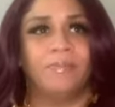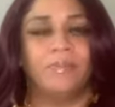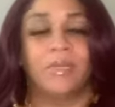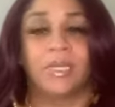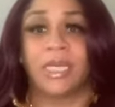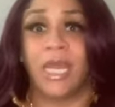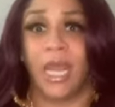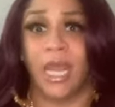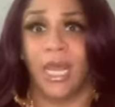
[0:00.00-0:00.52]

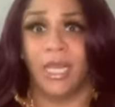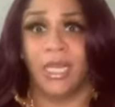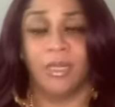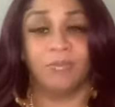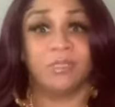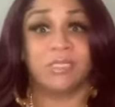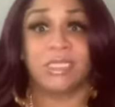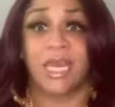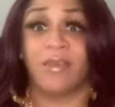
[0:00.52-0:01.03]
Keely
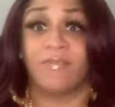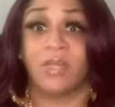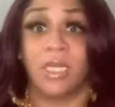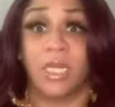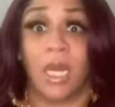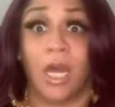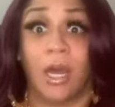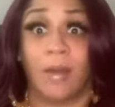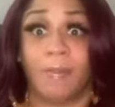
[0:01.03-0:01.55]
was giving
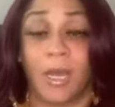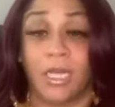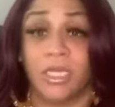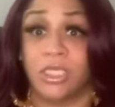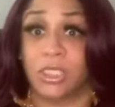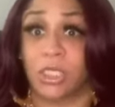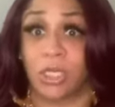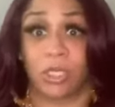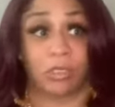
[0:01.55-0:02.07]
it up,
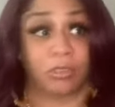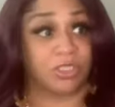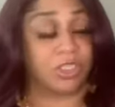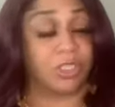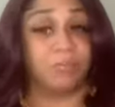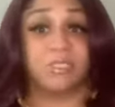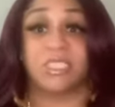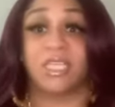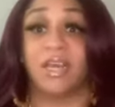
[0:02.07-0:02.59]
honey. The girl,
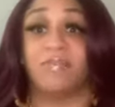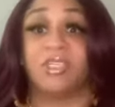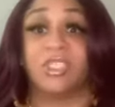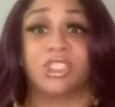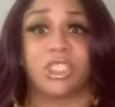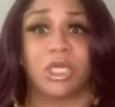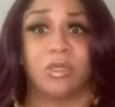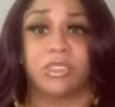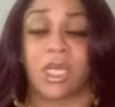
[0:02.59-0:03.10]
she was giving
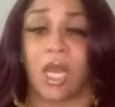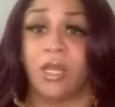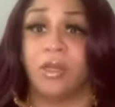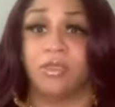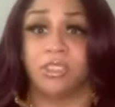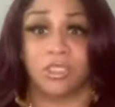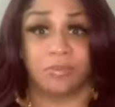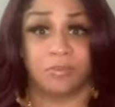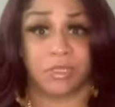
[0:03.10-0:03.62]
shows. Y'all
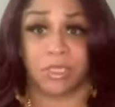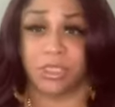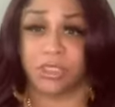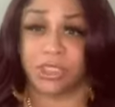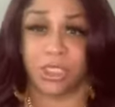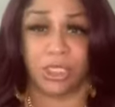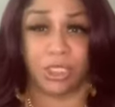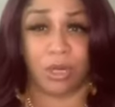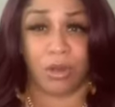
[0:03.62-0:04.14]
know she was in the
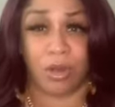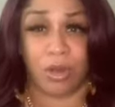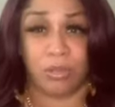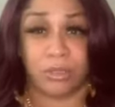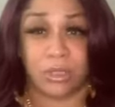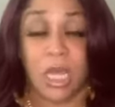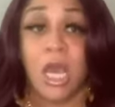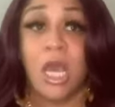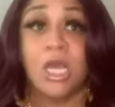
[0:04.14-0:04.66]
Cheetah
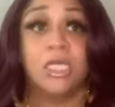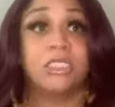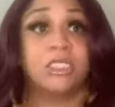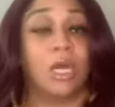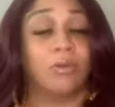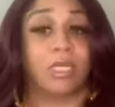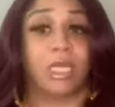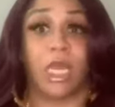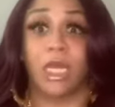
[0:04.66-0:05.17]
Girls.
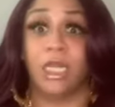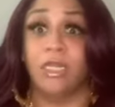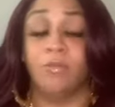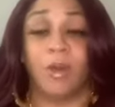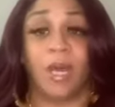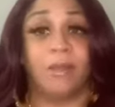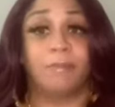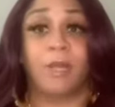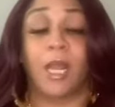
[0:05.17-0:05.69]
So Keely
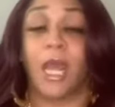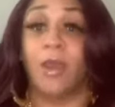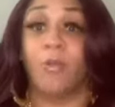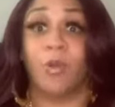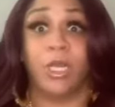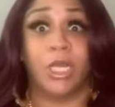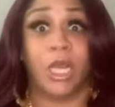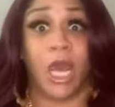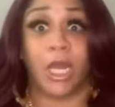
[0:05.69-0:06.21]
wasn't playing
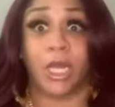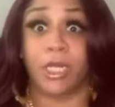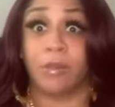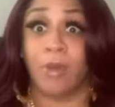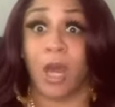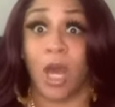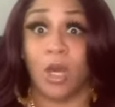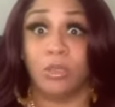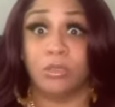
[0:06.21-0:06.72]
with none of them
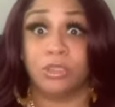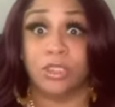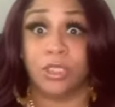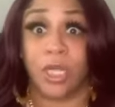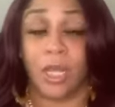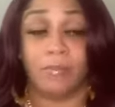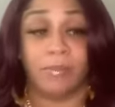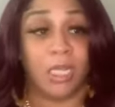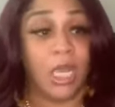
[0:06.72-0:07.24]
hoes. You
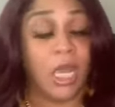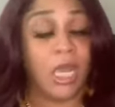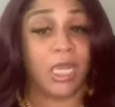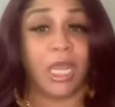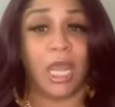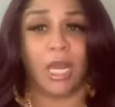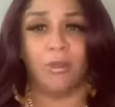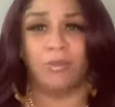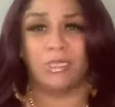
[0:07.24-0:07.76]
hear me?
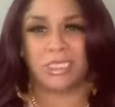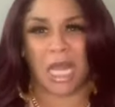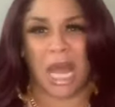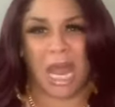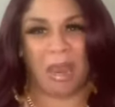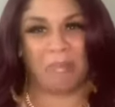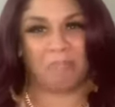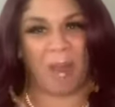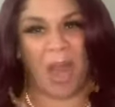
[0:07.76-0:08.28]
Keely was
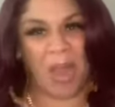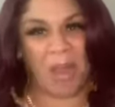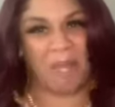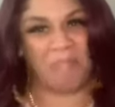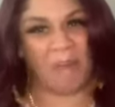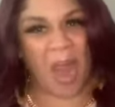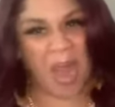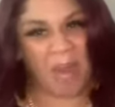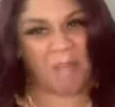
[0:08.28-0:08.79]
like, bam,
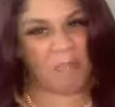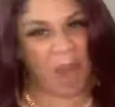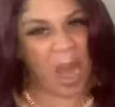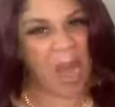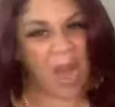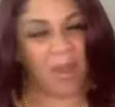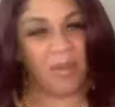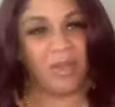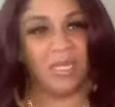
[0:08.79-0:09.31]
bam,
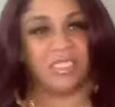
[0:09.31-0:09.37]
bam.